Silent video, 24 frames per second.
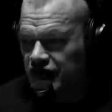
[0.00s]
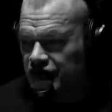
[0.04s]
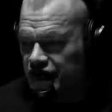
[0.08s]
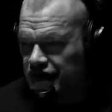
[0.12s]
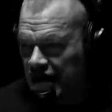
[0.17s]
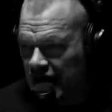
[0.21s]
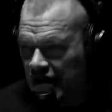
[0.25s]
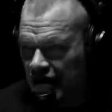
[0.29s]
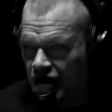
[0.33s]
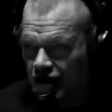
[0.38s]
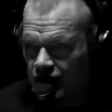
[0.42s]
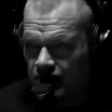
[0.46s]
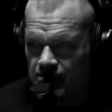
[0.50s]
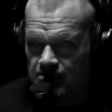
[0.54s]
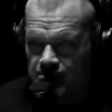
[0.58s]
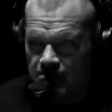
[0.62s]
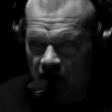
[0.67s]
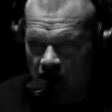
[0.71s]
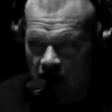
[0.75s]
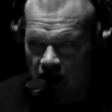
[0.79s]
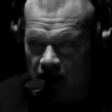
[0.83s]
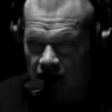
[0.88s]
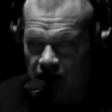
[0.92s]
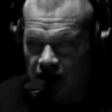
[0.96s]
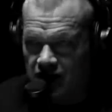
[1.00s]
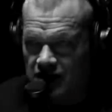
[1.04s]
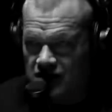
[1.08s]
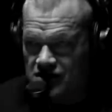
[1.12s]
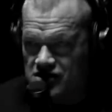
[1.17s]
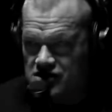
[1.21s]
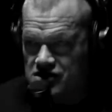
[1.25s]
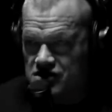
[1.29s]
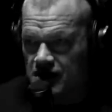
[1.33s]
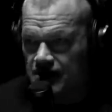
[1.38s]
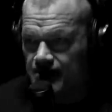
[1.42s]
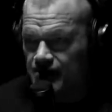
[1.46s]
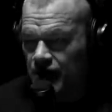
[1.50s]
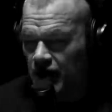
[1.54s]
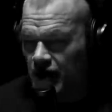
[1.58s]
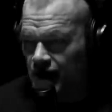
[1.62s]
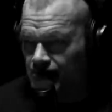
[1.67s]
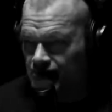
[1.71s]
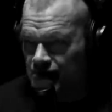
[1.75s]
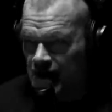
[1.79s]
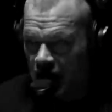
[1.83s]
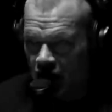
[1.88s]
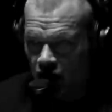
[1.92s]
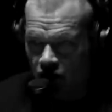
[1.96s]
denim pockets,
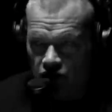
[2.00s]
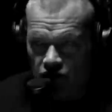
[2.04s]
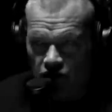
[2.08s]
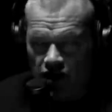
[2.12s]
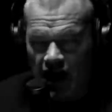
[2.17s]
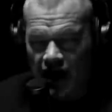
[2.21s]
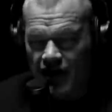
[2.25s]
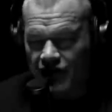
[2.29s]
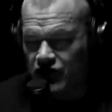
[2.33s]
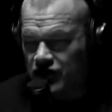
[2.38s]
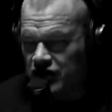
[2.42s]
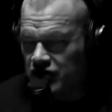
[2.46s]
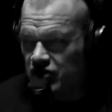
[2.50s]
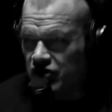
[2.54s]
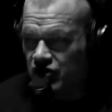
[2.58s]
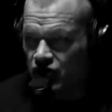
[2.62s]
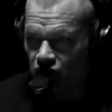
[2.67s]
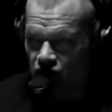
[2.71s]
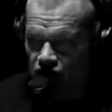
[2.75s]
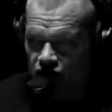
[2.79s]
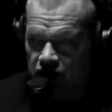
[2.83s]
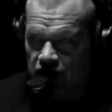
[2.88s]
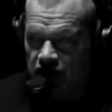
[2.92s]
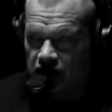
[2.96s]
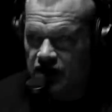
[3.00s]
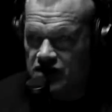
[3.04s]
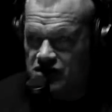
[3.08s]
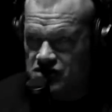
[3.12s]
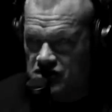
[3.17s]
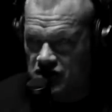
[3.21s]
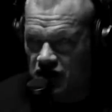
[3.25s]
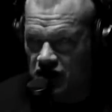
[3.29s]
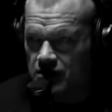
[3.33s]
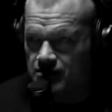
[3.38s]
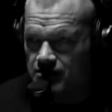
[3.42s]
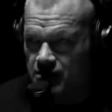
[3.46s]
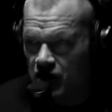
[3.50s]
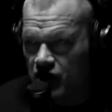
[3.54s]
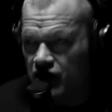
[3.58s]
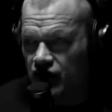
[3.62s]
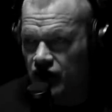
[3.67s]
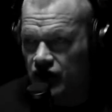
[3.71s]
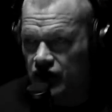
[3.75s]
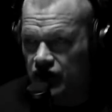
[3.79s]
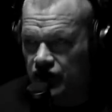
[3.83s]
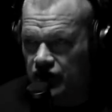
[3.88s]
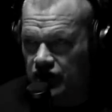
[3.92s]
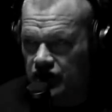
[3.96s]
belt, every little thing is done
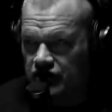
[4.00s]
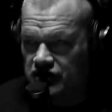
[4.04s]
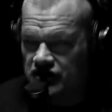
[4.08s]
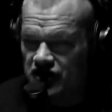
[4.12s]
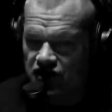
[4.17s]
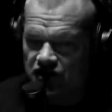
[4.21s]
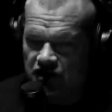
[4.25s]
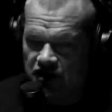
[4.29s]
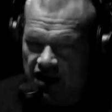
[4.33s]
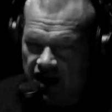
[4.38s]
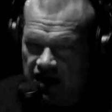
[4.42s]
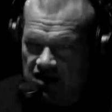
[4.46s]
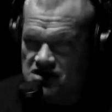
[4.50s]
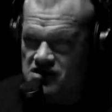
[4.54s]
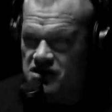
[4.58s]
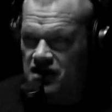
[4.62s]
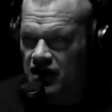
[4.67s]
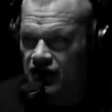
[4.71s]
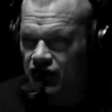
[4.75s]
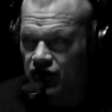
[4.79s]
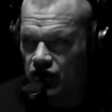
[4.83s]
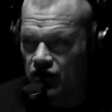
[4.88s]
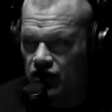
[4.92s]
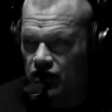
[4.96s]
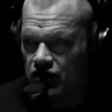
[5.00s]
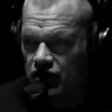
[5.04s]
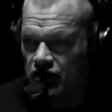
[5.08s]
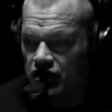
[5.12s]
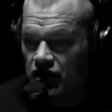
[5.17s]
perfectly to the next level.